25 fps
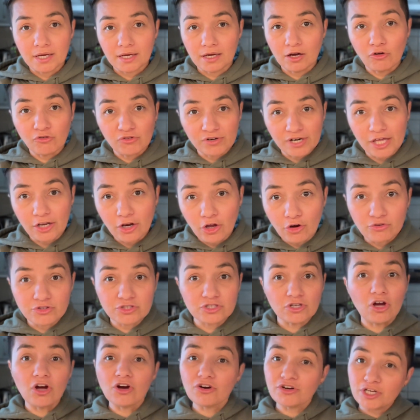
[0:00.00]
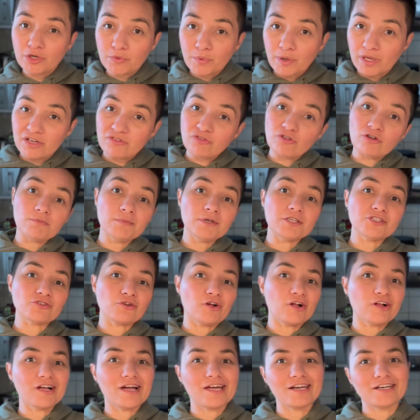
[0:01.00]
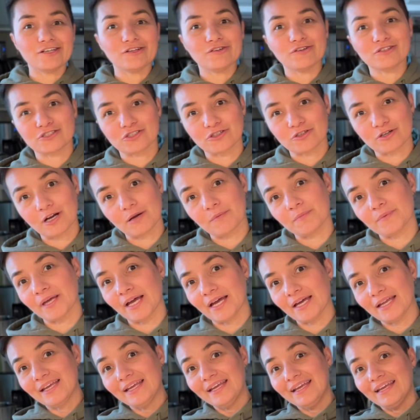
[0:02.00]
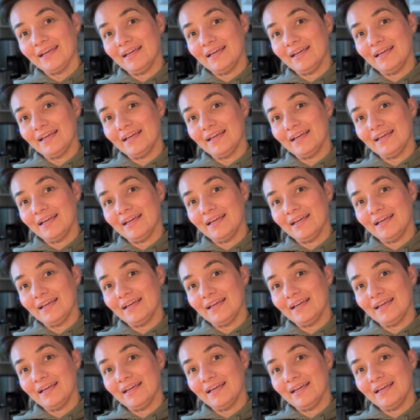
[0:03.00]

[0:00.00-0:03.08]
overnight oats already ready for me. So all I had to do is grab that